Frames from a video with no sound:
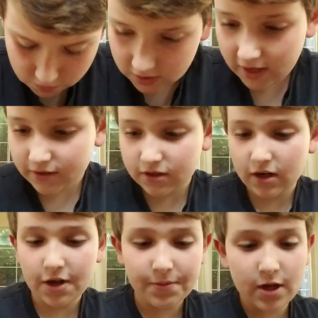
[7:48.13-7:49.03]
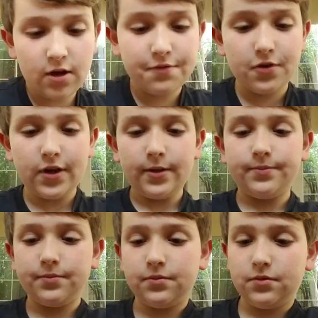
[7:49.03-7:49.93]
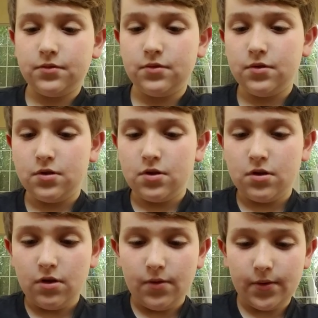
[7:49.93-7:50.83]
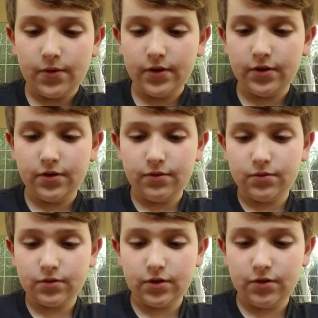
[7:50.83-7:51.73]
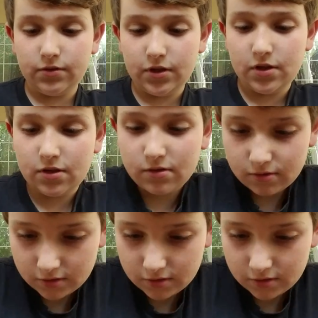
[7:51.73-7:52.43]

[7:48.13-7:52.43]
yeah, it's not coming off. Okay. What I'm going to do is we're going to use these little